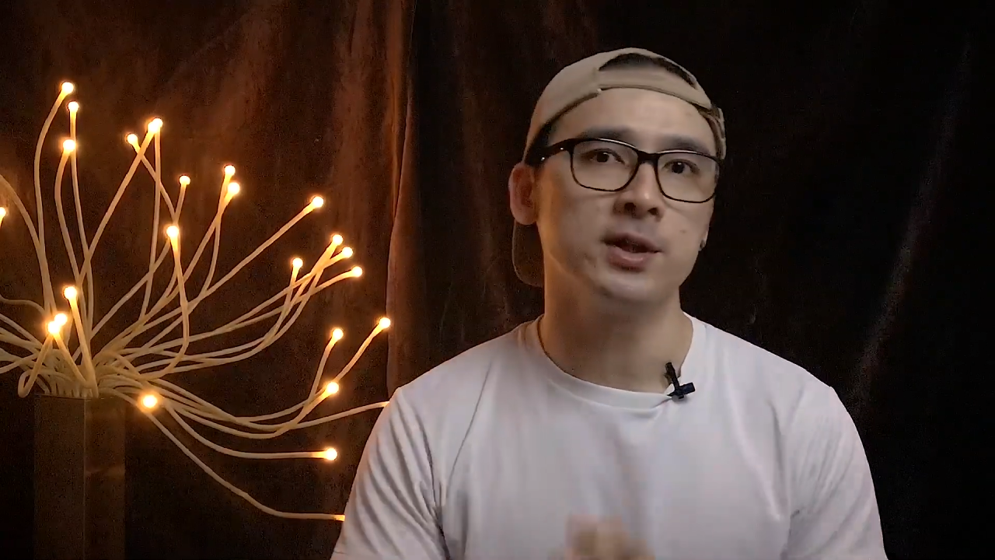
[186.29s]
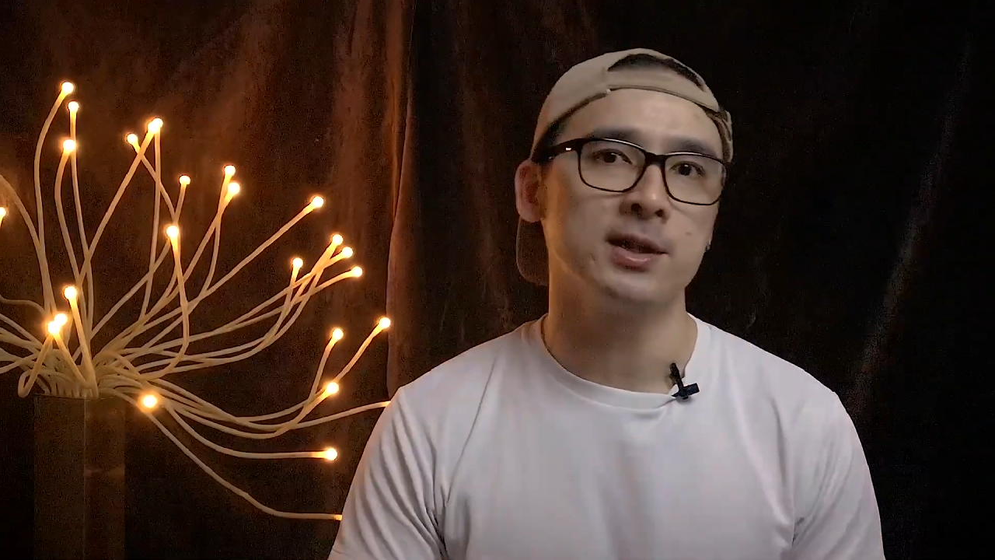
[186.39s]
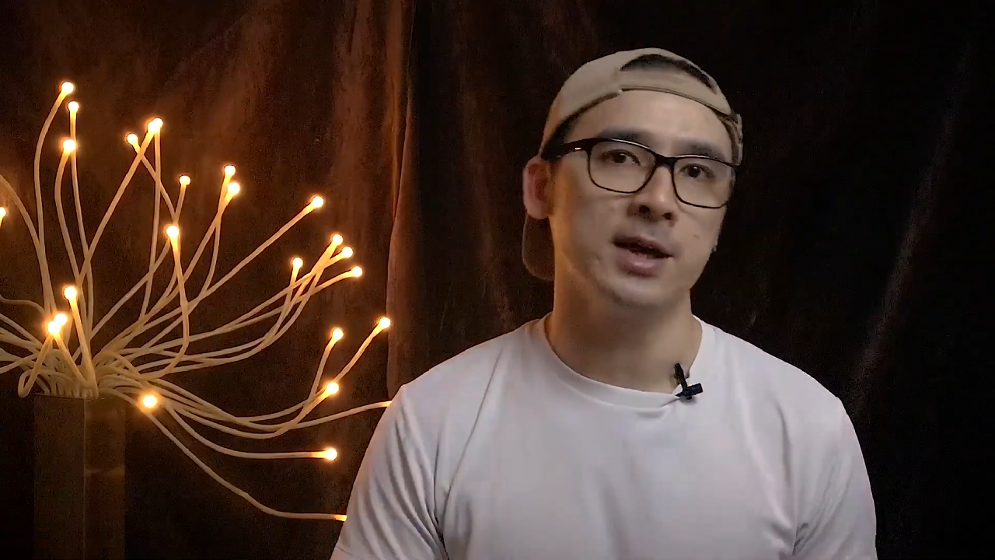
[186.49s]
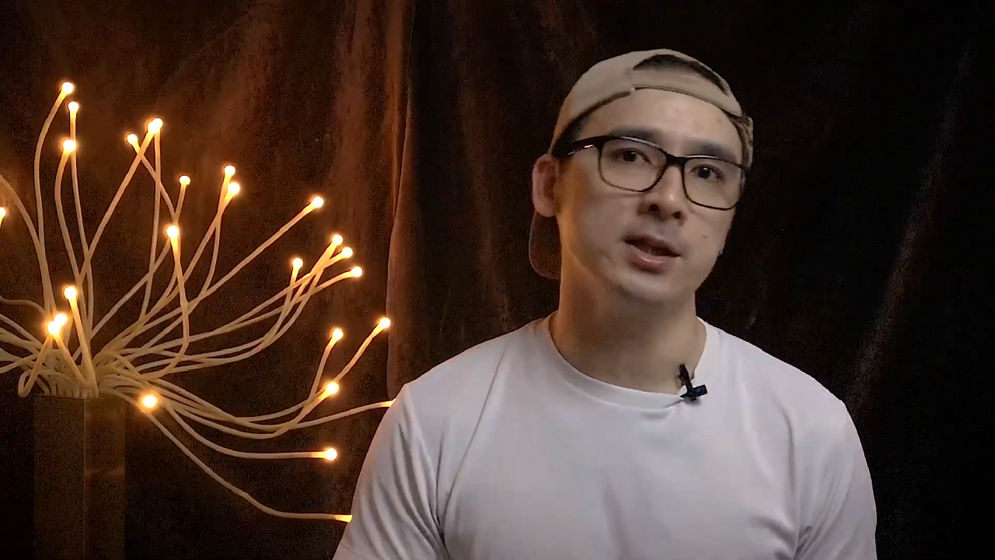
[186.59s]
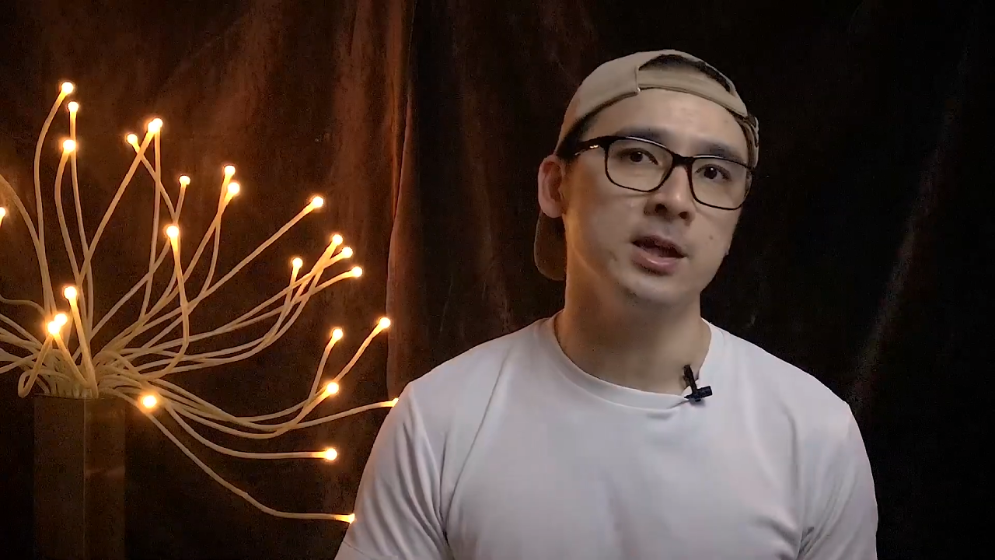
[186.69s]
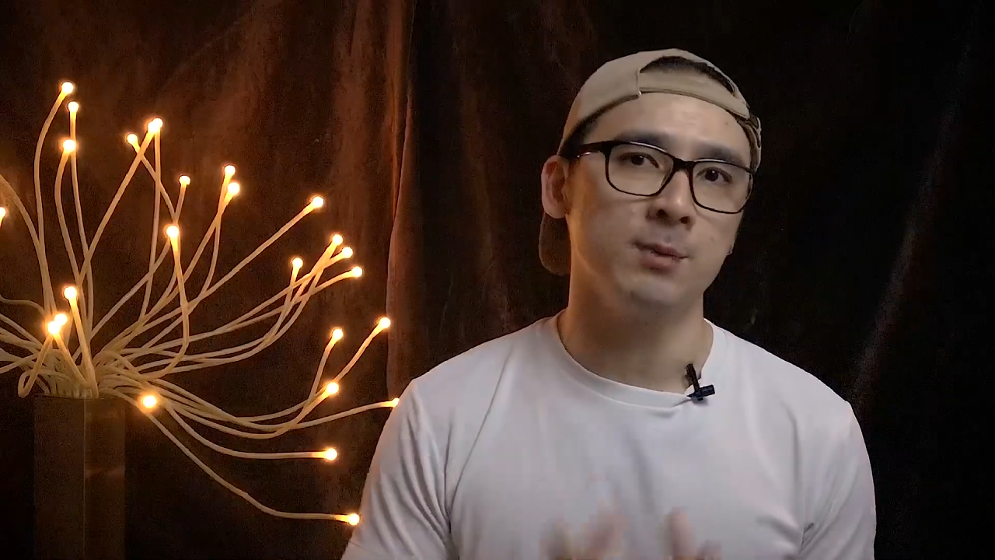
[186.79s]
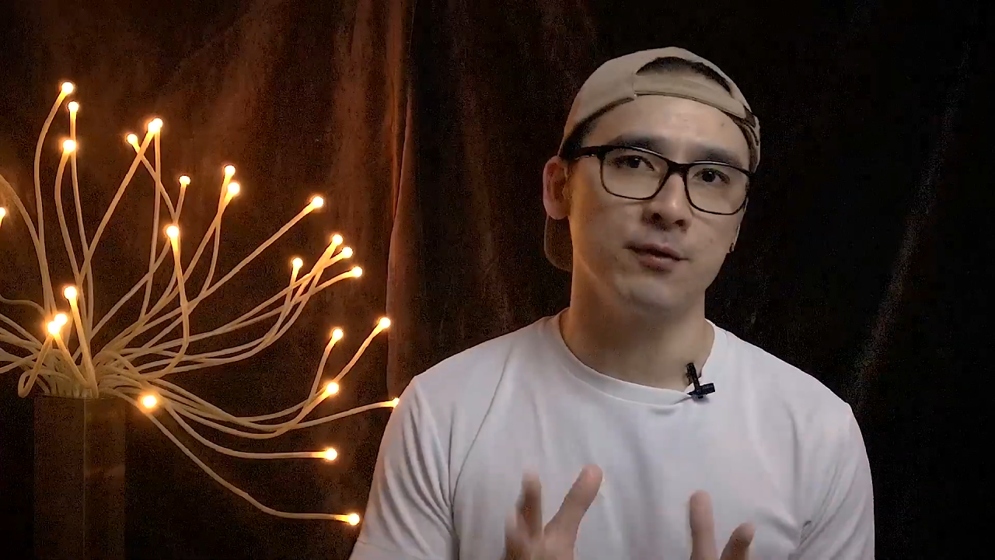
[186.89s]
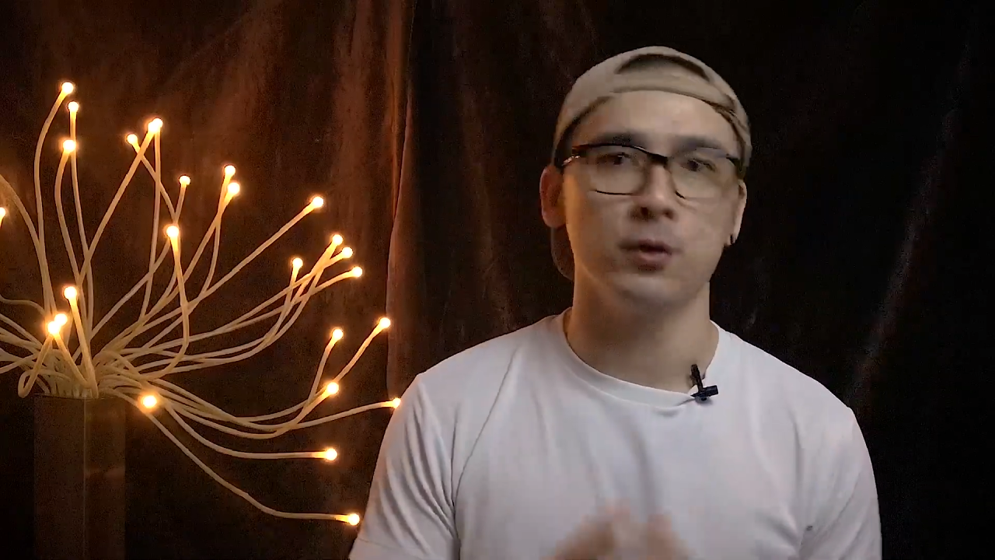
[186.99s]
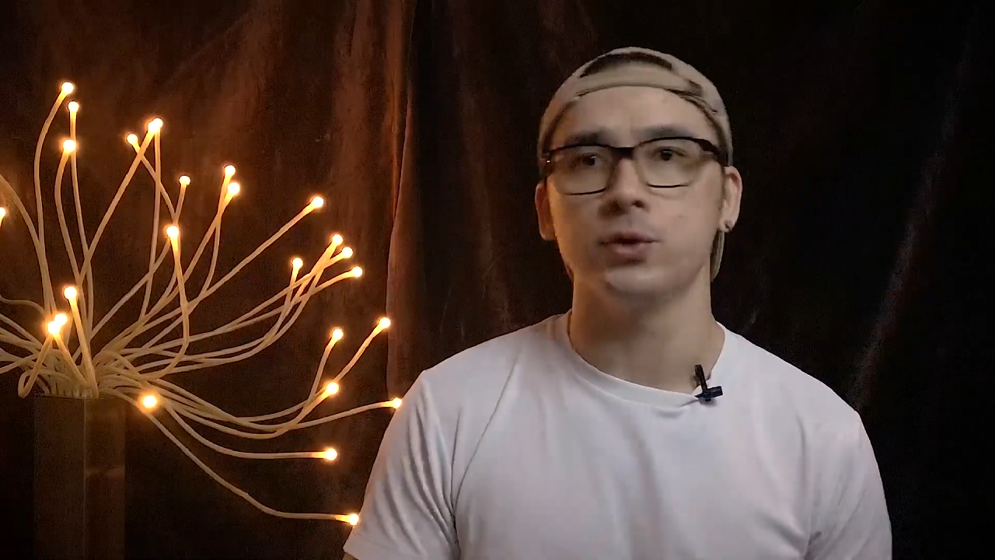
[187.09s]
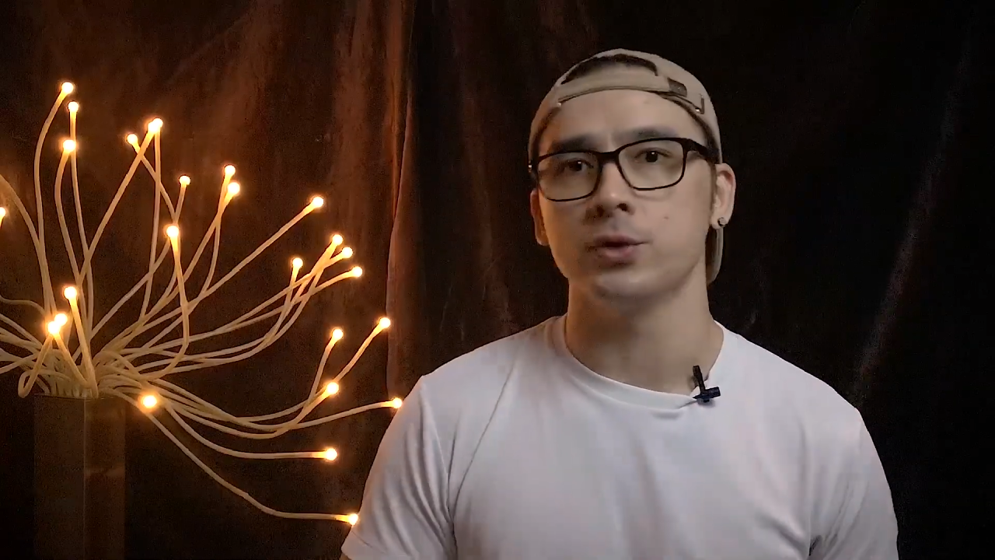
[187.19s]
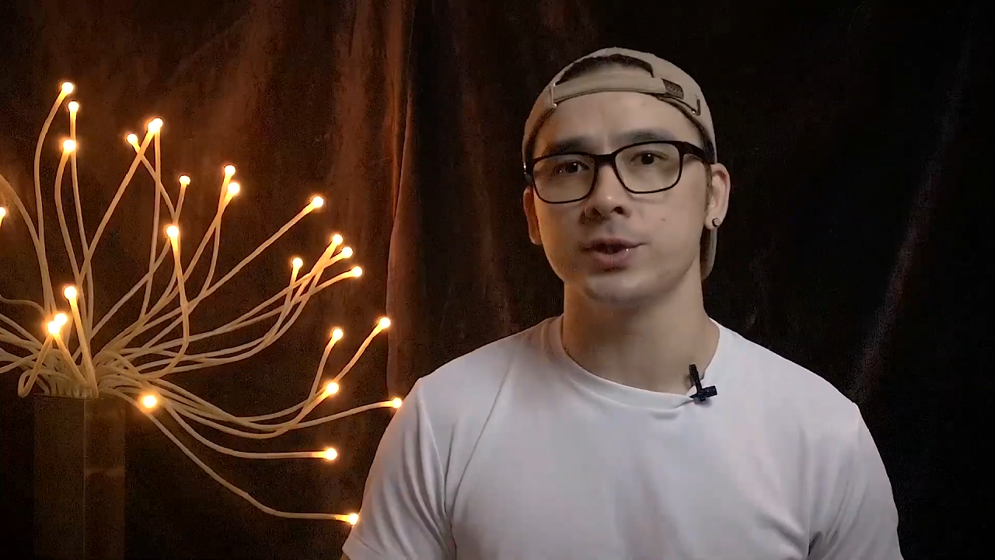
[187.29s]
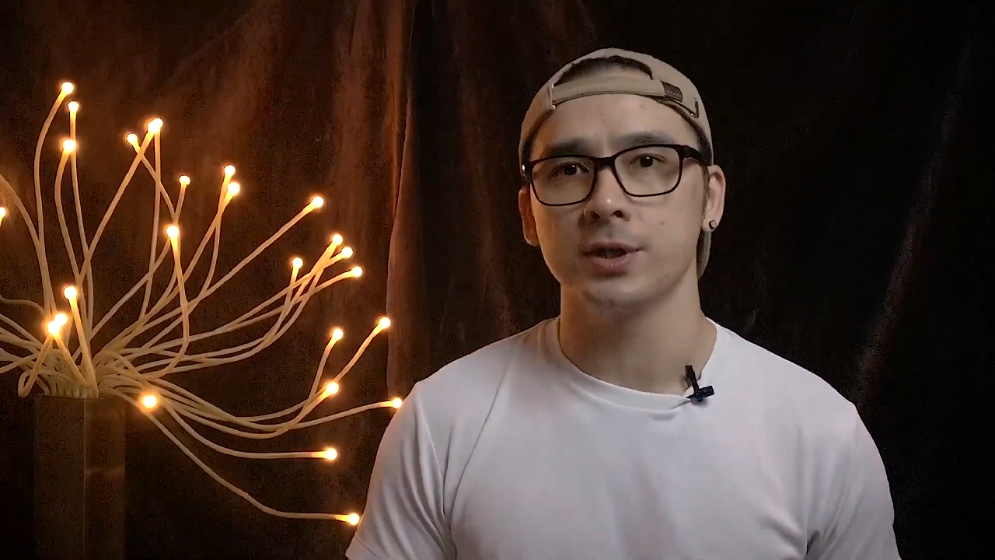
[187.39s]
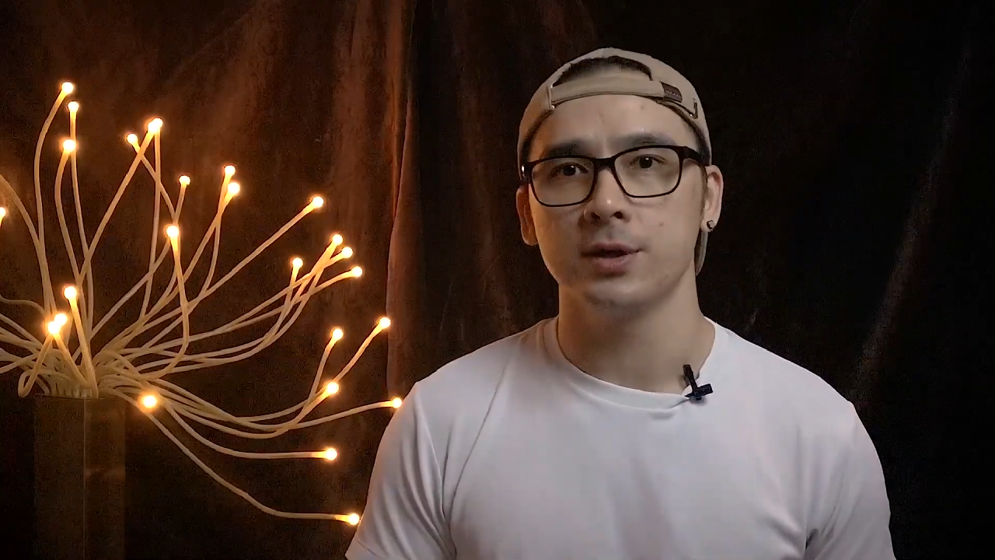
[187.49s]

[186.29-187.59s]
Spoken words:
lighting in my photos,